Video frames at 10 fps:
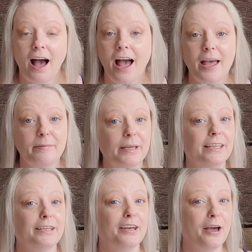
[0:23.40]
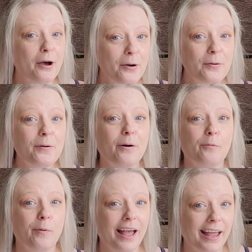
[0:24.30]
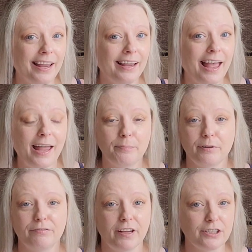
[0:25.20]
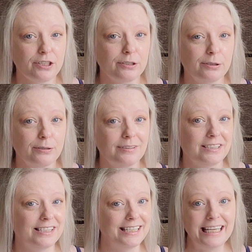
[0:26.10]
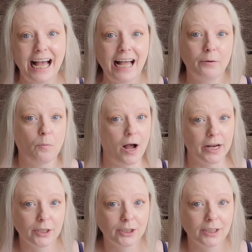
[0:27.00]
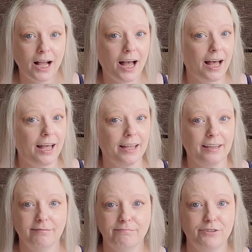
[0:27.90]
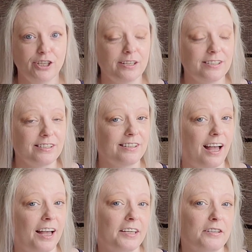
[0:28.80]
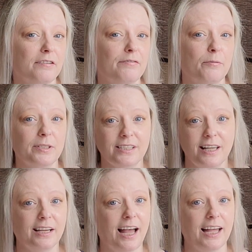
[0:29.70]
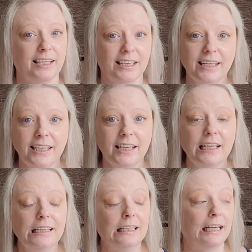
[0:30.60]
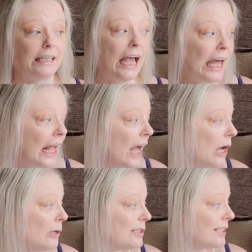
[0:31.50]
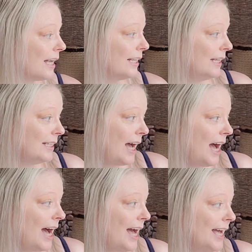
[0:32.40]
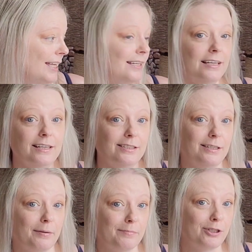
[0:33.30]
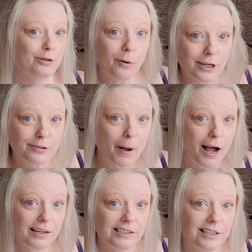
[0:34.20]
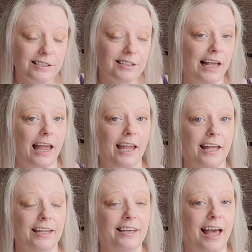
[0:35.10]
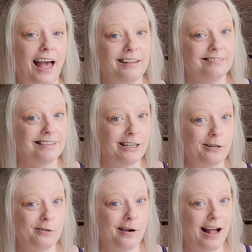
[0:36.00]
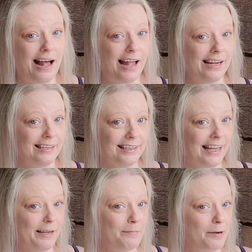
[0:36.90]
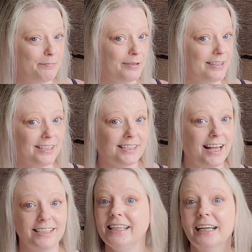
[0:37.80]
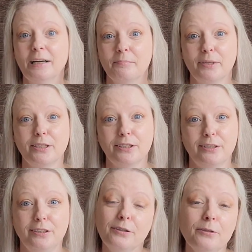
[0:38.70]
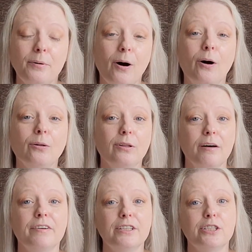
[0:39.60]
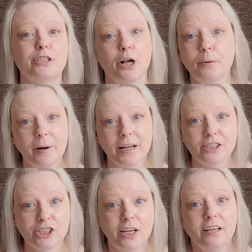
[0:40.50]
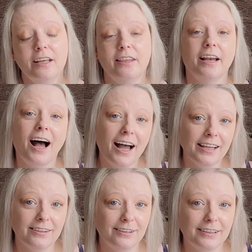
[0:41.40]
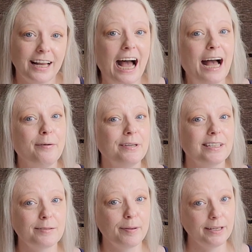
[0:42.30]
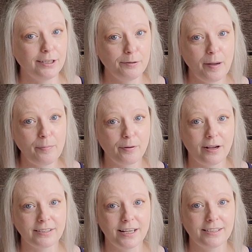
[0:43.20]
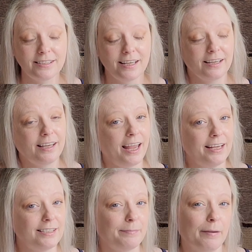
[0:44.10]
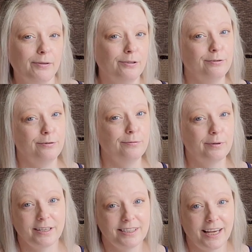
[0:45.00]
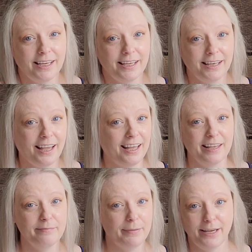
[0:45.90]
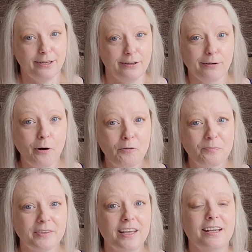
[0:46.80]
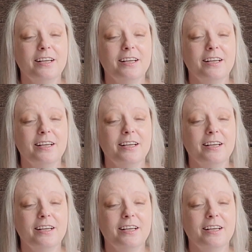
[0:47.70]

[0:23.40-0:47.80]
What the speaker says: I am in no way a professional DIYer. I just kind of was like, I need a cat house, I need to hide some storage boxes, and so I came up with this idea. But you all love it so much that I thought I would explain to you my process in case maybe you want to take it and make it your own.